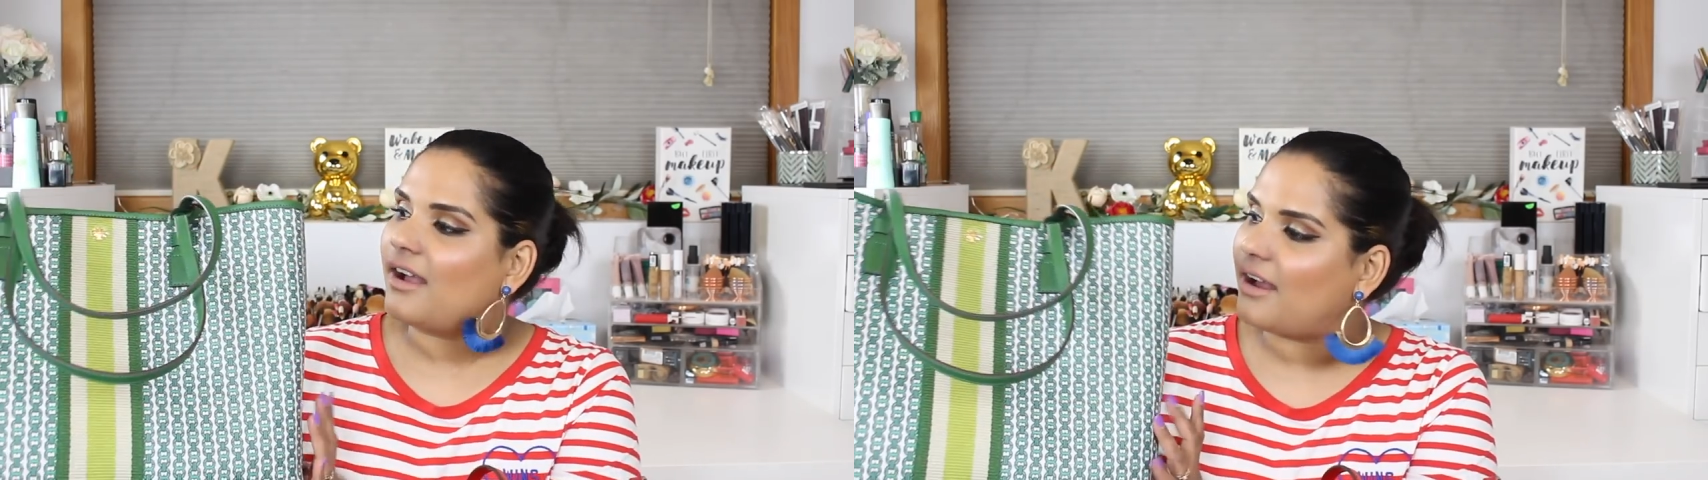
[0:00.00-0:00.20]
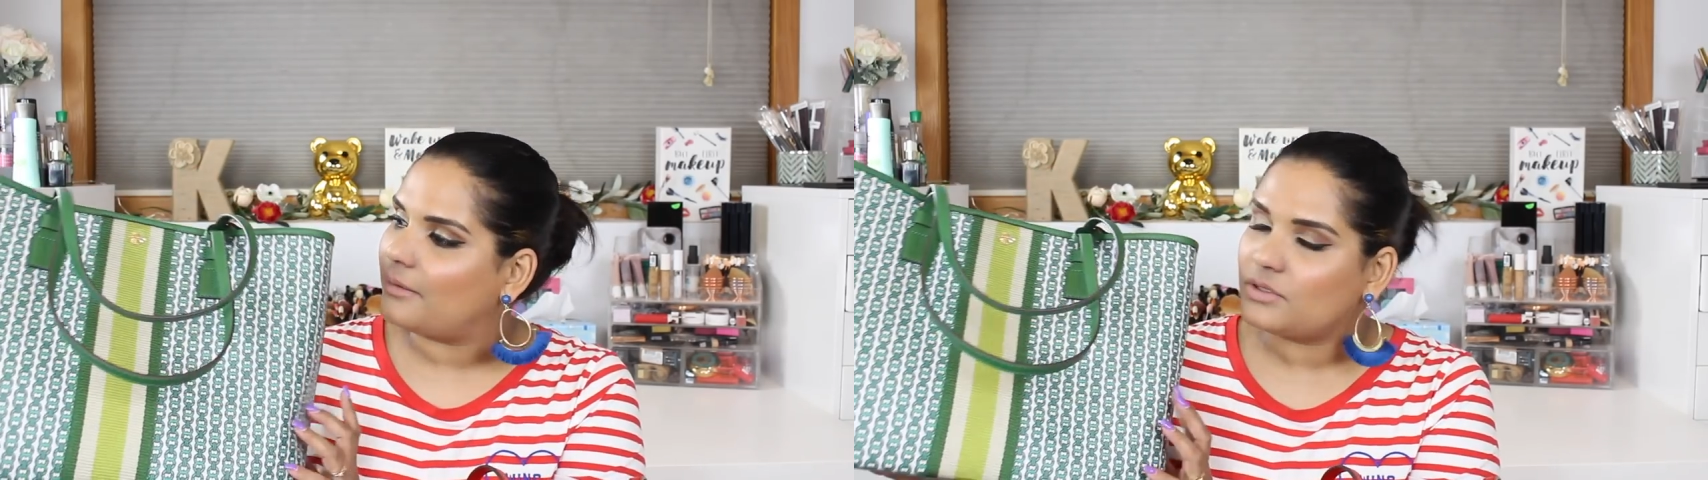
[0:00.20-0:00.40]

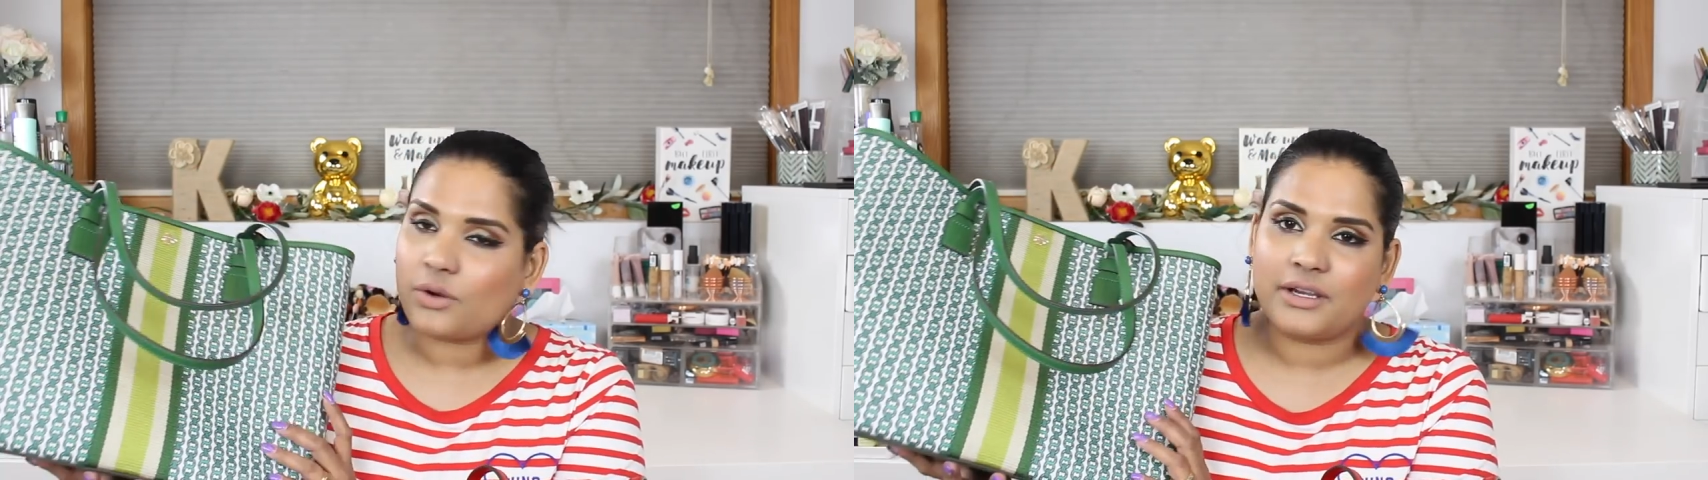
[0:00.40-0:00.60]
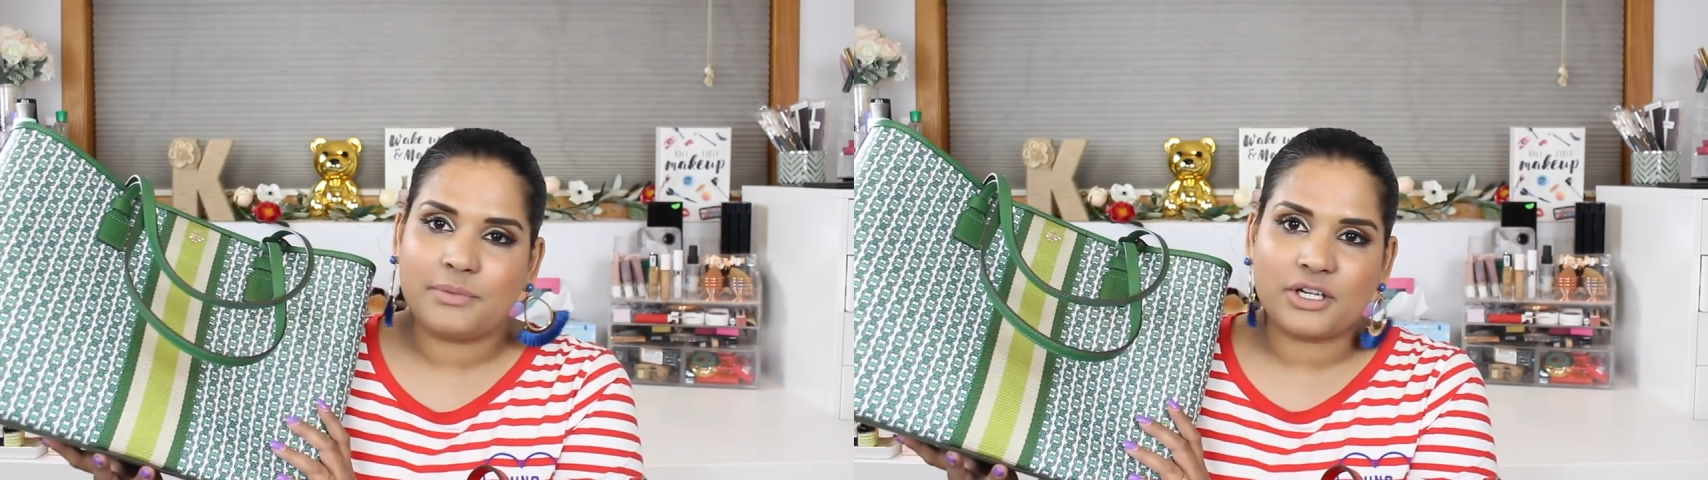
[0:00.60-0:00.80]
um,
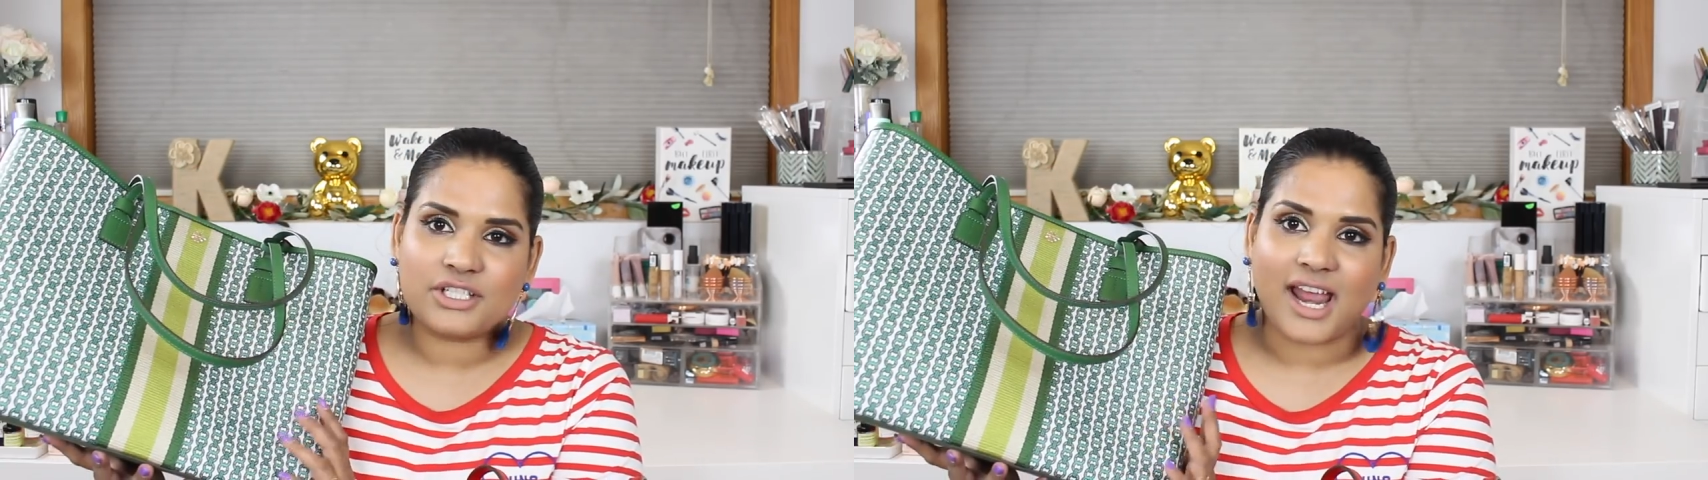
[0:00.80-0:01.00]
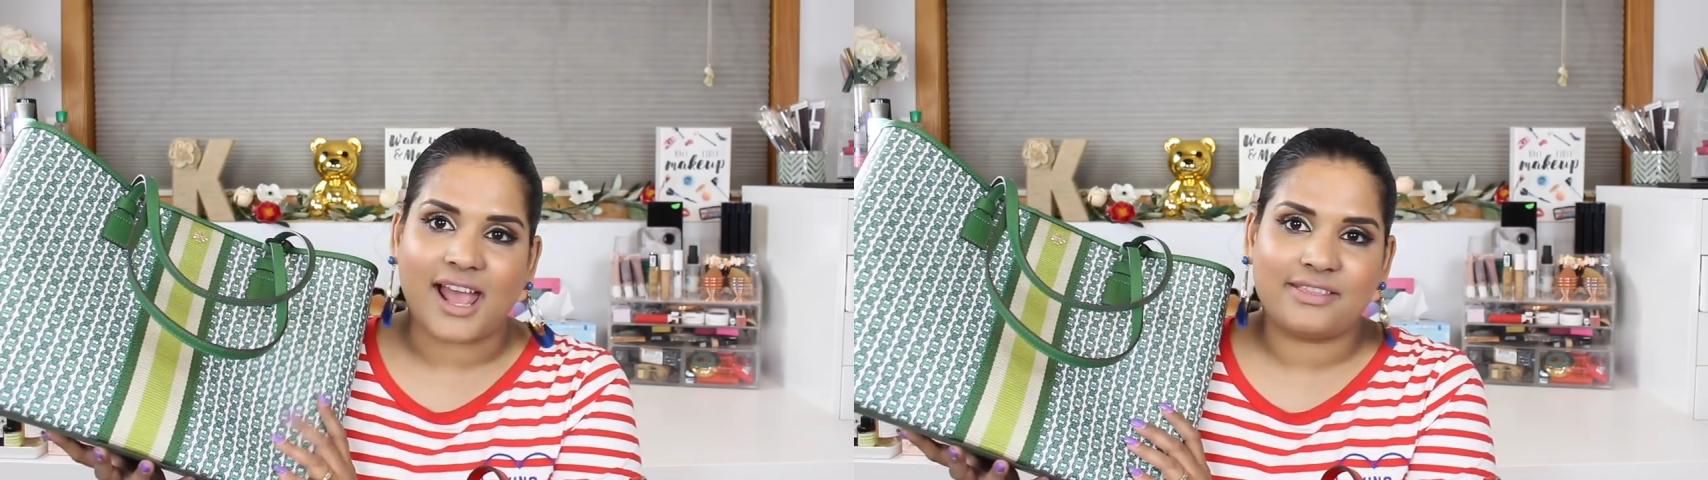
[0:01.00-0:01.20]
Tory
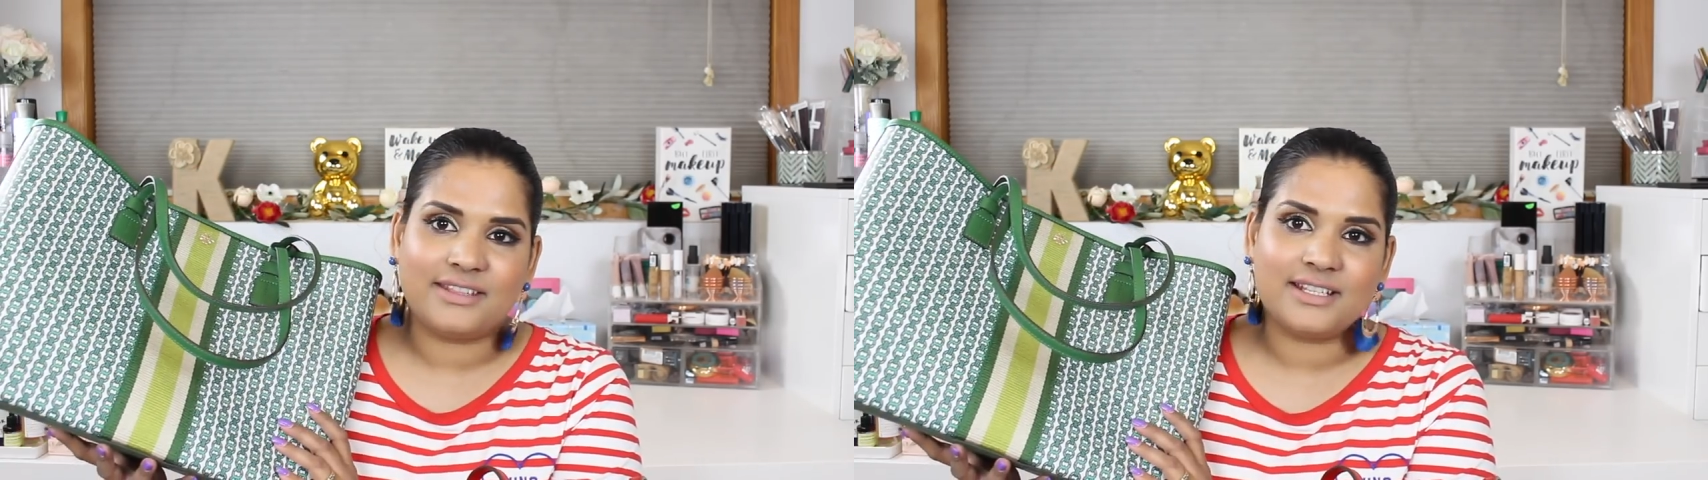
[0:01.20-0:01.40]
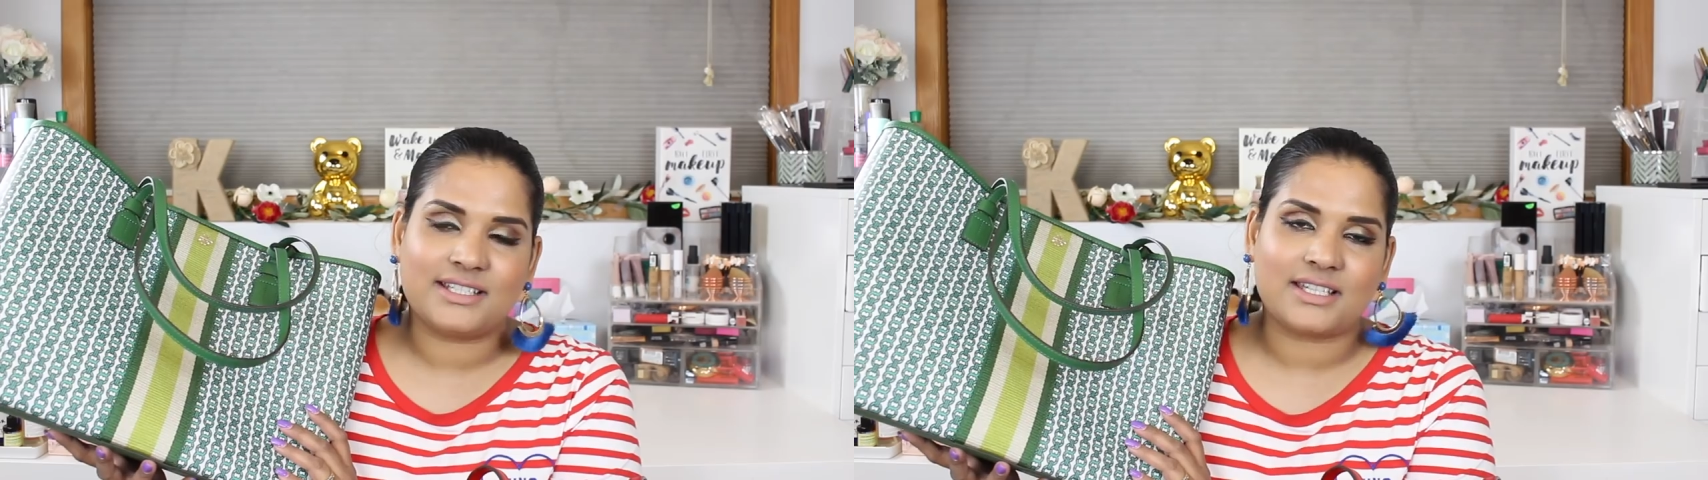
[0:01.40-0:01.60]
Burch
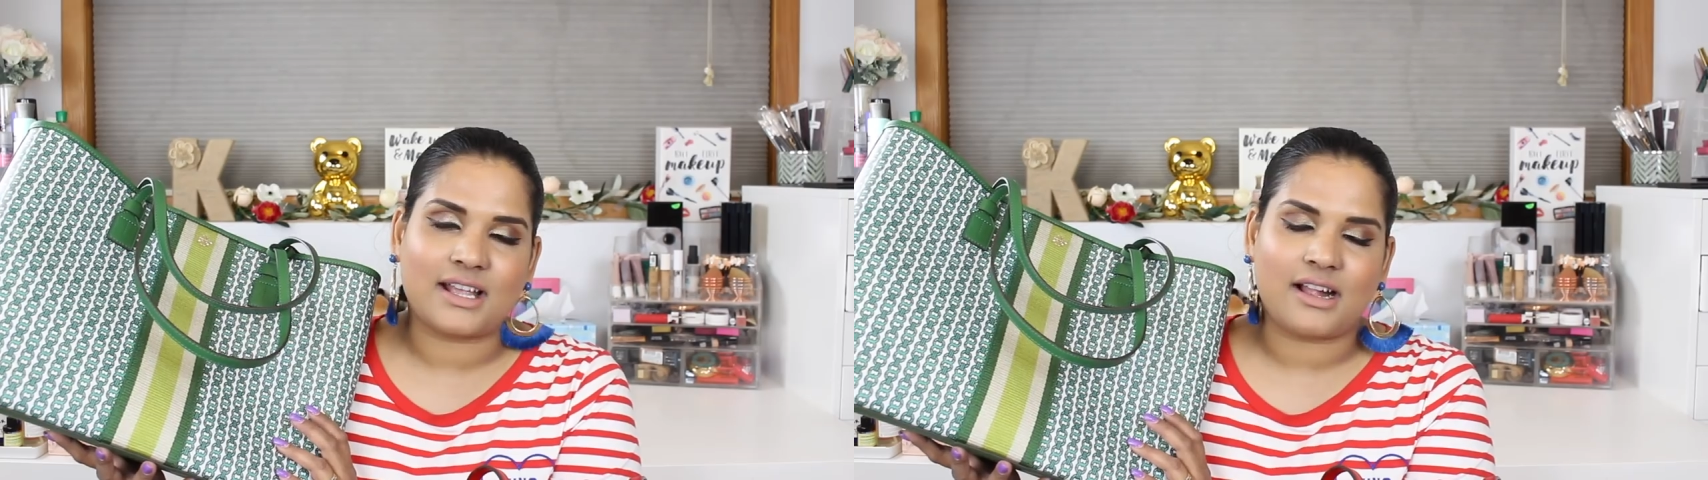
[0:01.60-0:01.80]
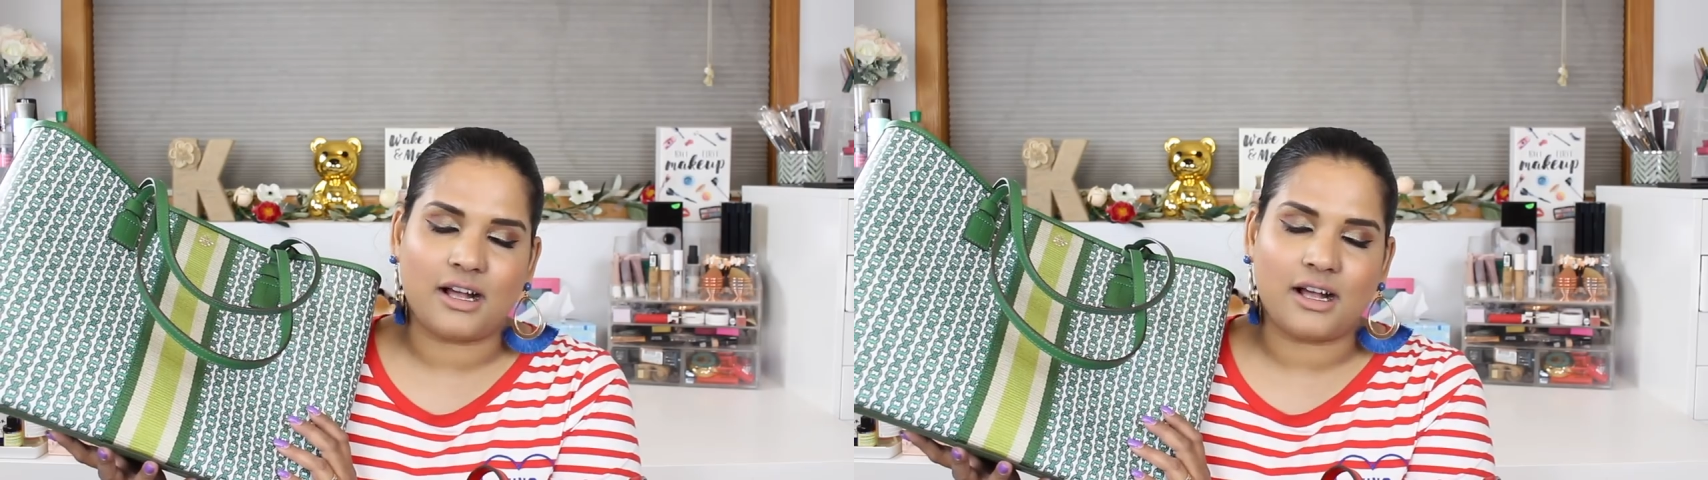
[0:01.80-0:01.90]
had this